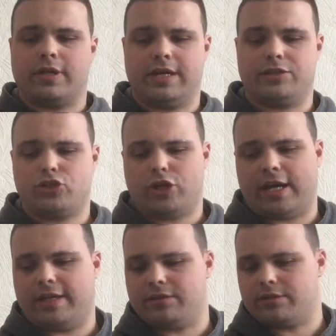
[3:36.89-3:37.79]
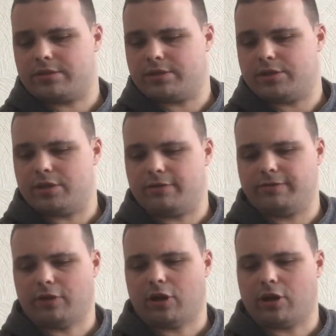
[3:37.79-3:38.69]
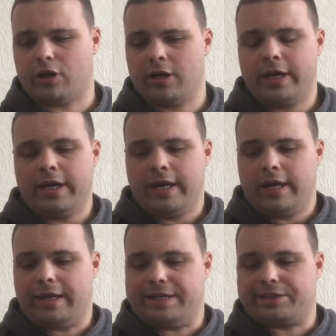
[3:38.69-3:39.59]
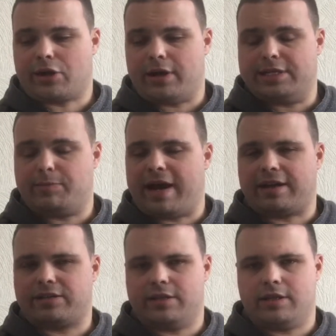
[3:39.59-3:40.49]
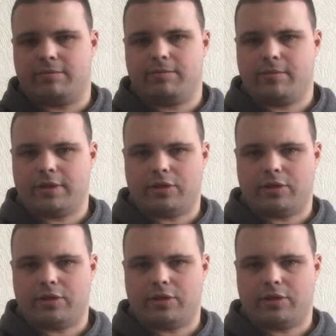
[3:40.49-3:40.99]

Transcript: He's chained to the floor and he's got his back to them.